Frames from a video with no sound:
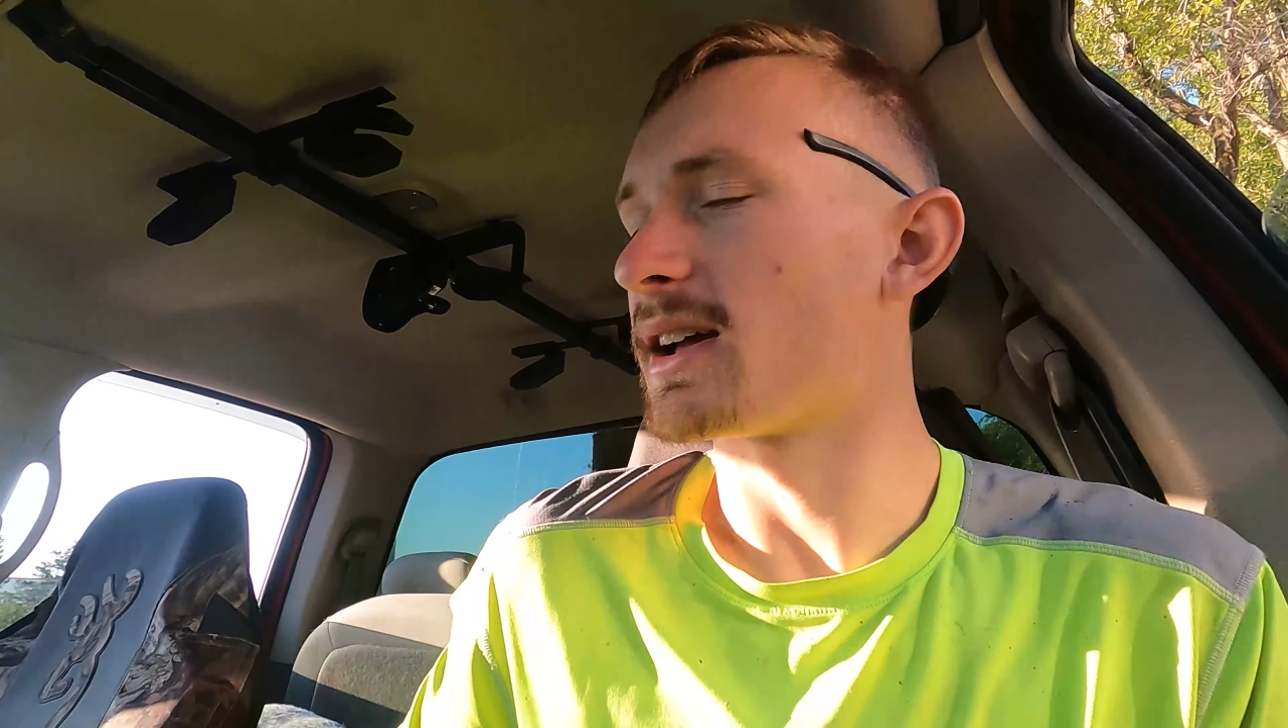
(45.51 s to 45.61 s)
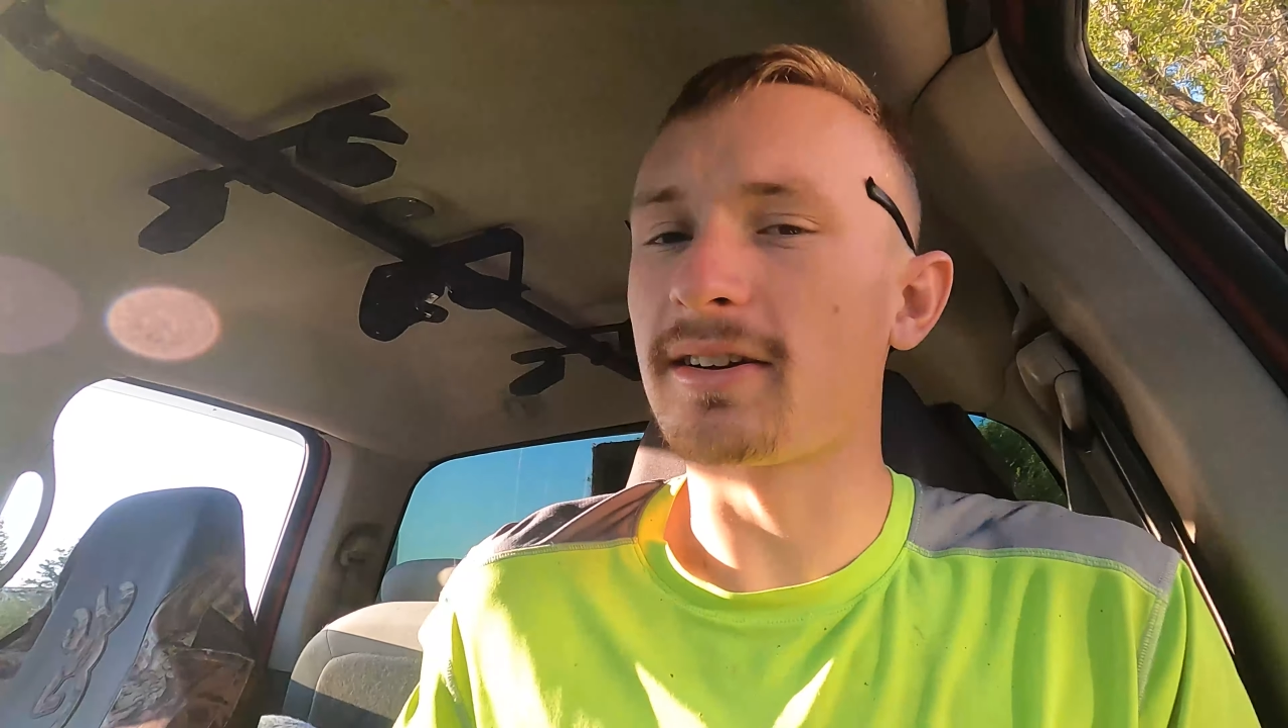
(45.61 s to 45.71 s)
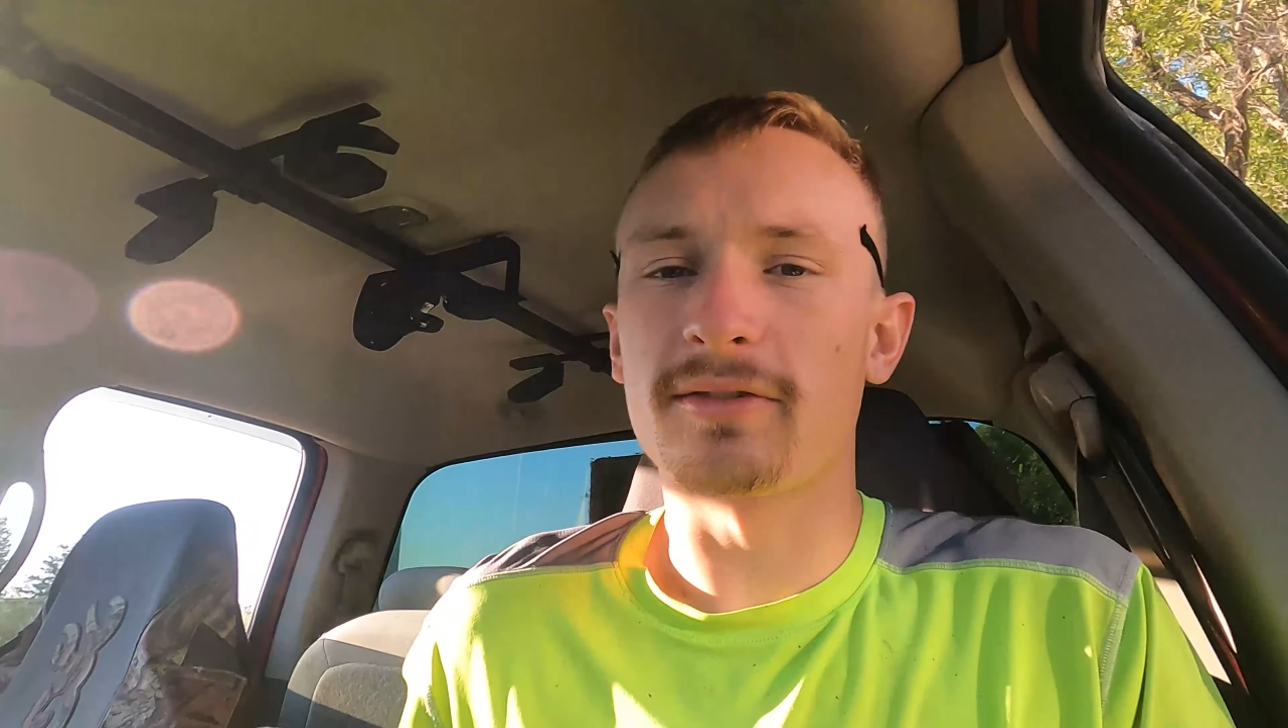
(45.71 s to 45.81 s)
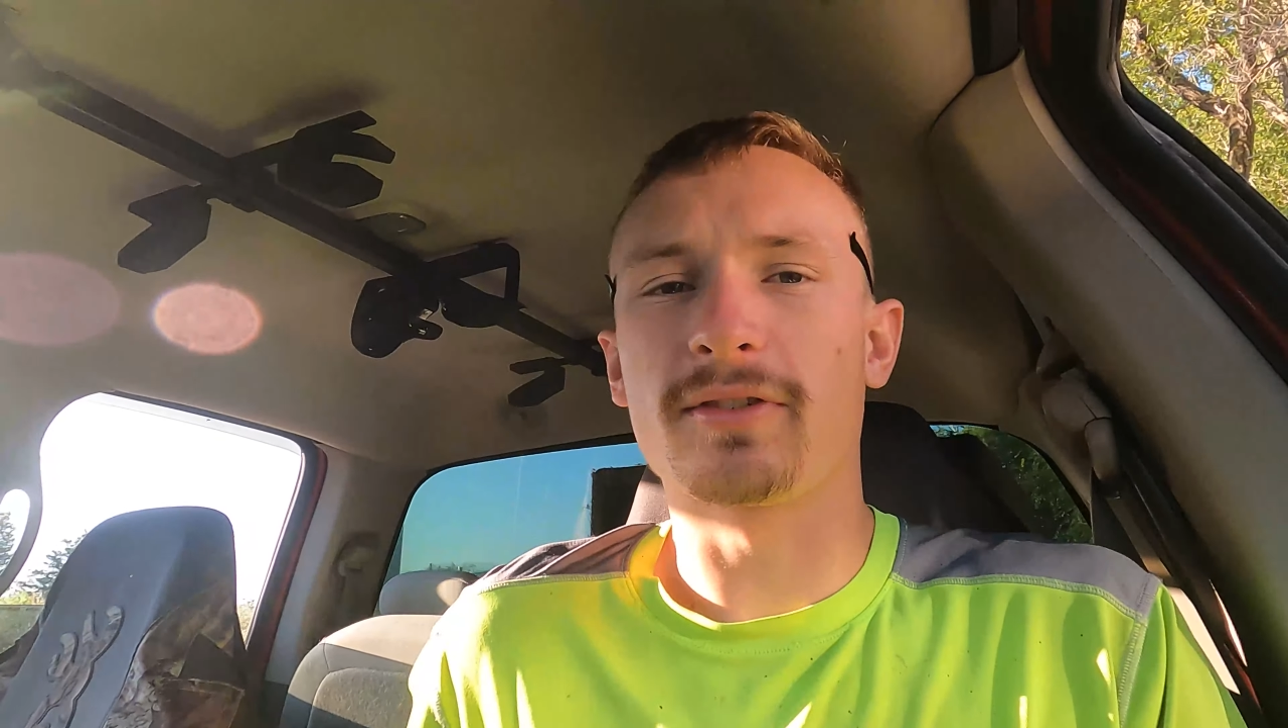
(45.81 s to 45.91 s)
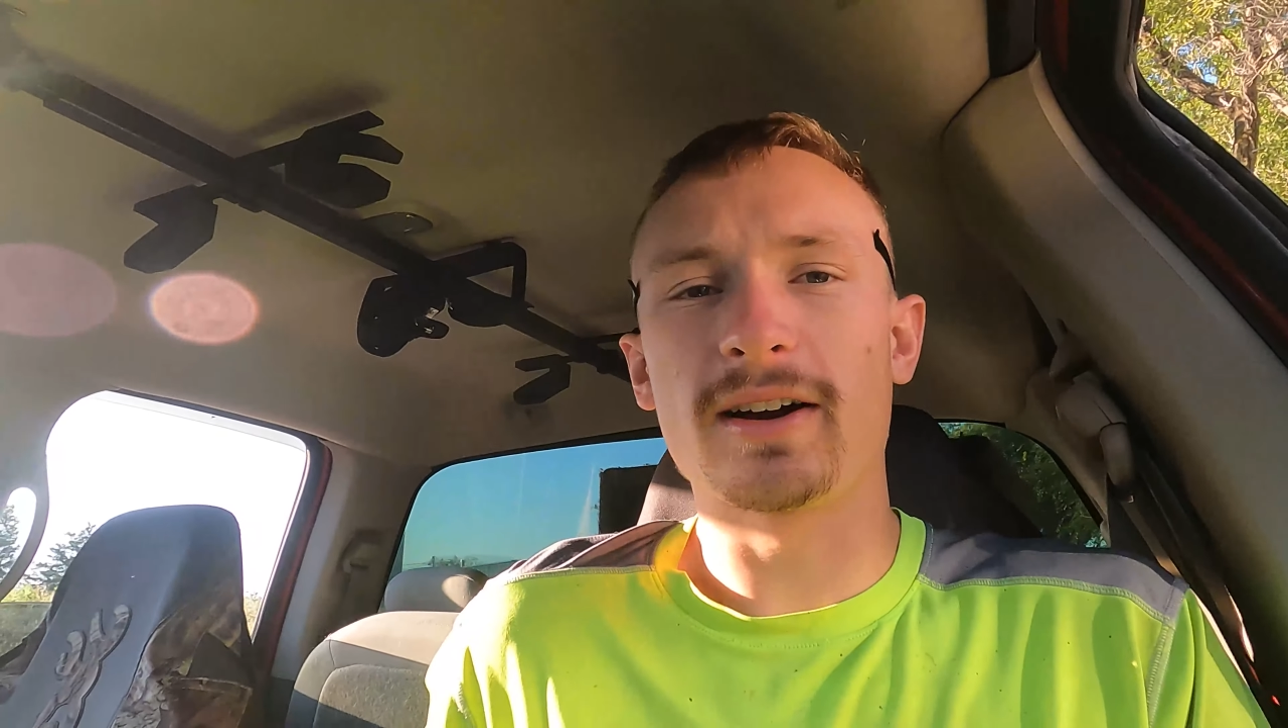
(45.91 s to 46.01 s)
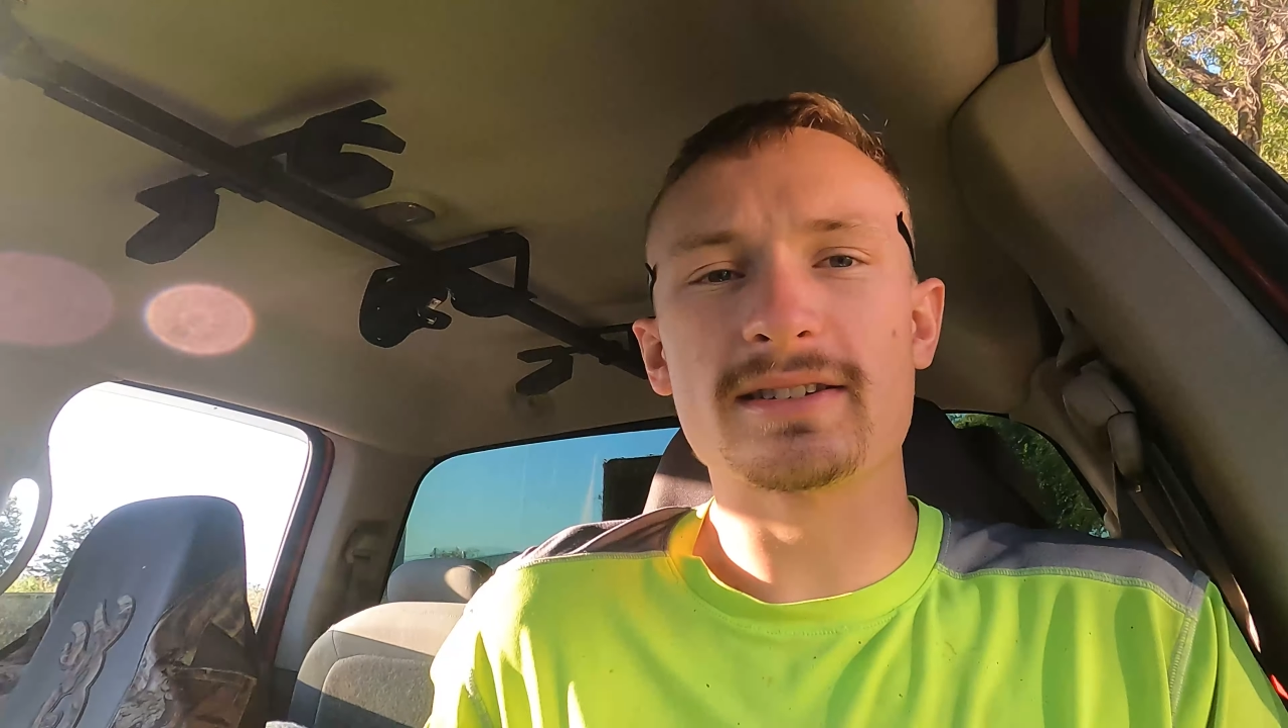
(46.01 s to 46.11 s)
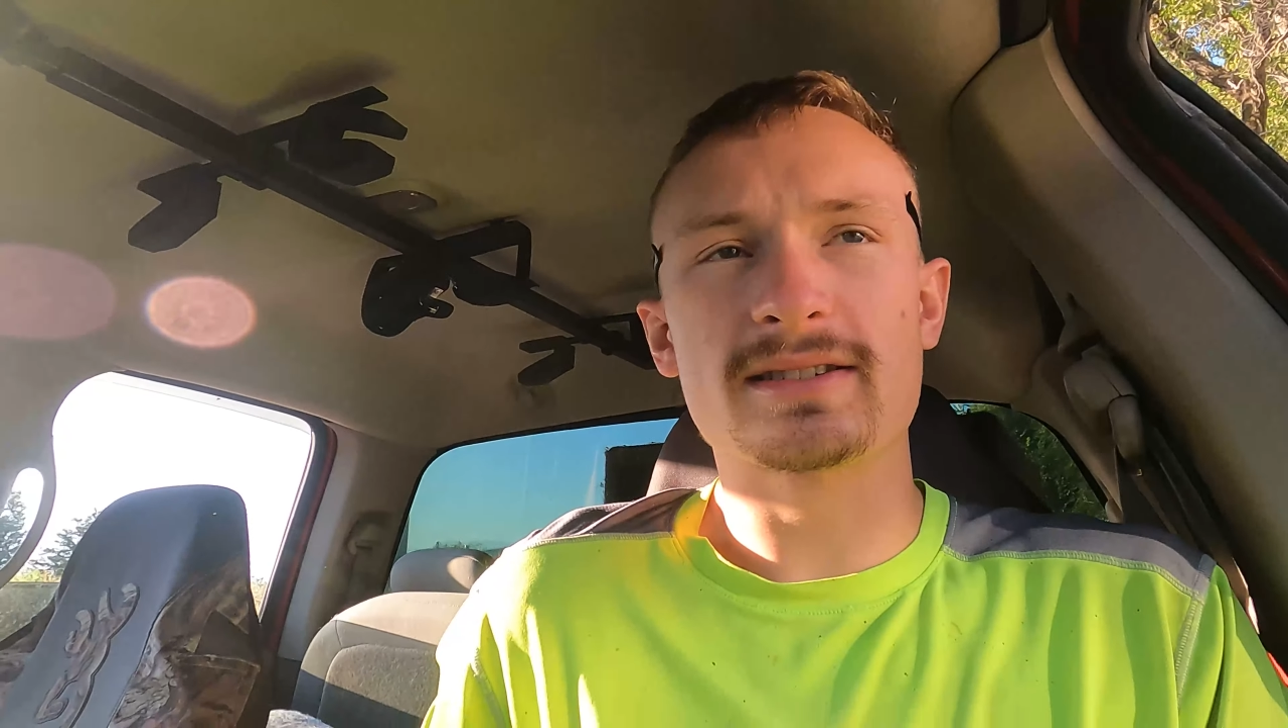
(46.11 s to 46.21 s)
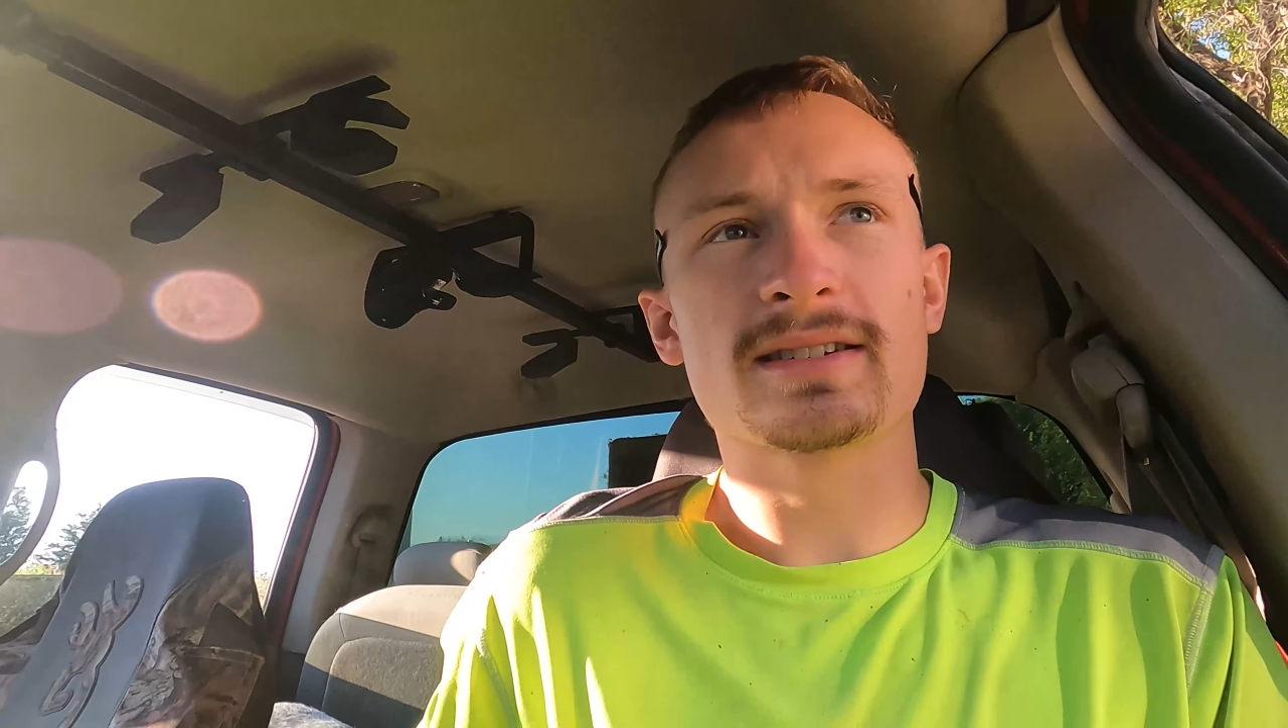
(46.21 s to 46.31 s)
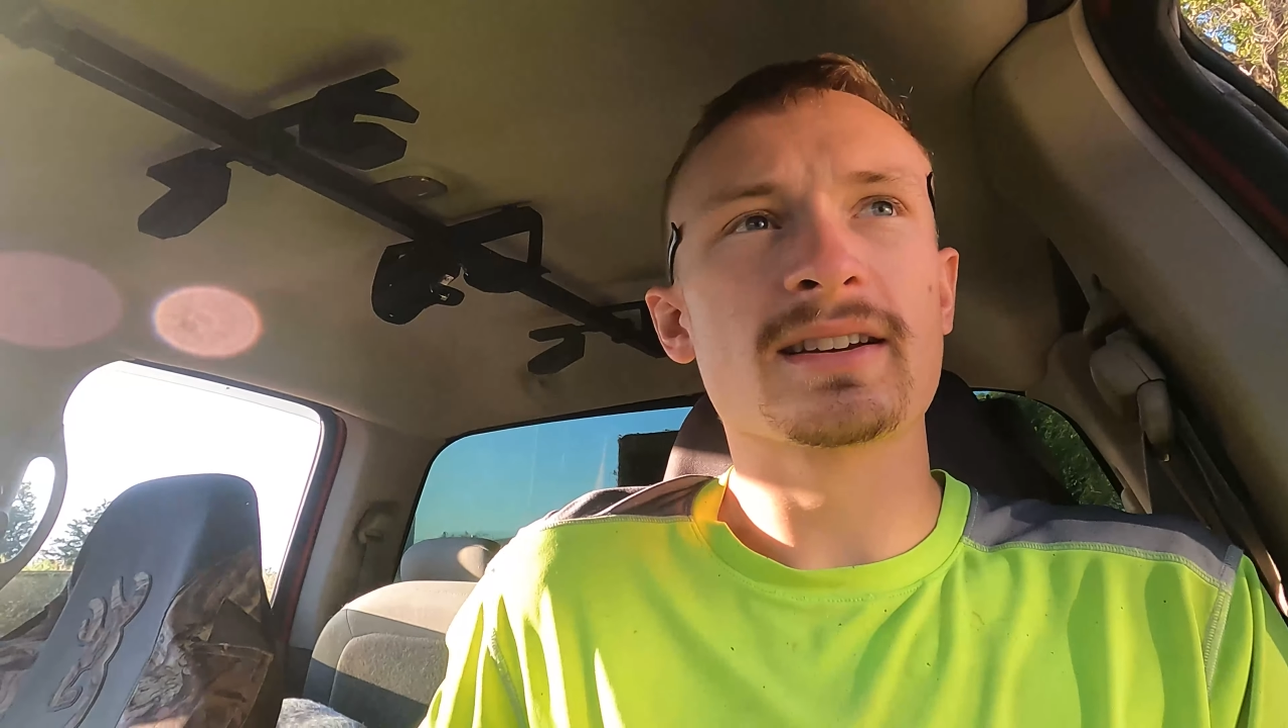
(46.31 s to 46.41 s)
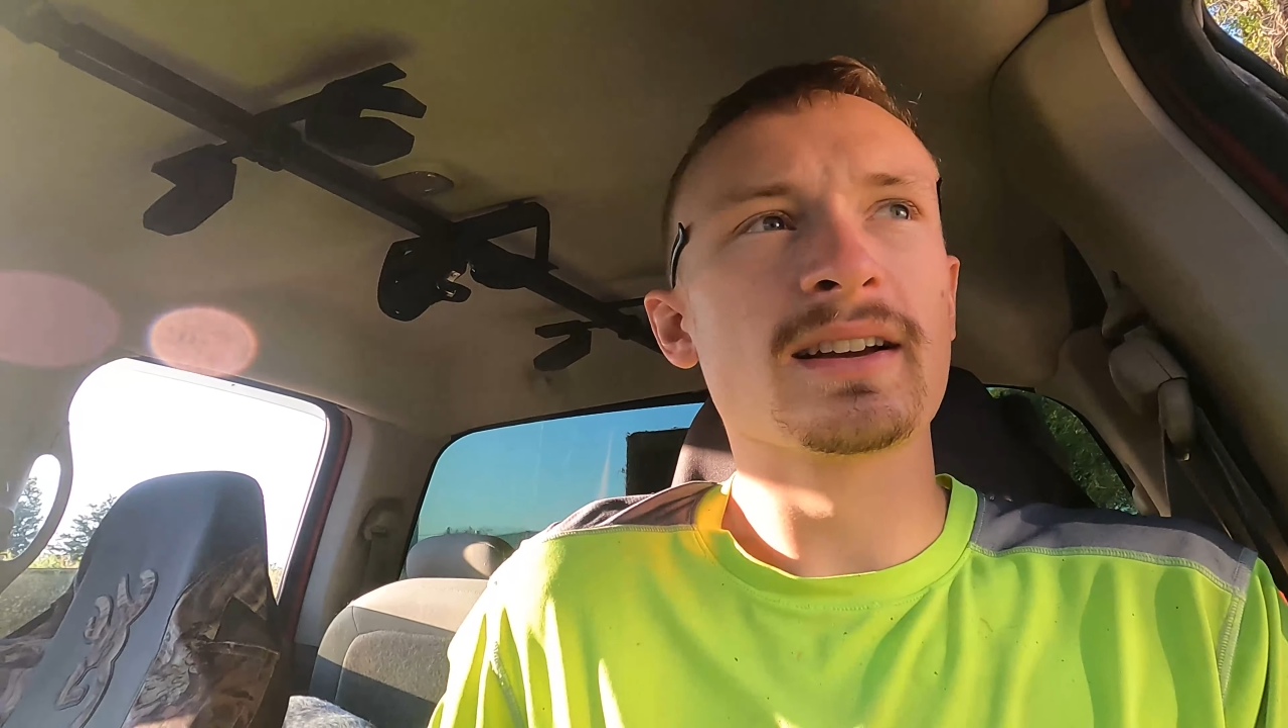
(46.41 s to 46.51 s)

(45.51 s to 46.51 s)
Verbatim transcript: at her friend's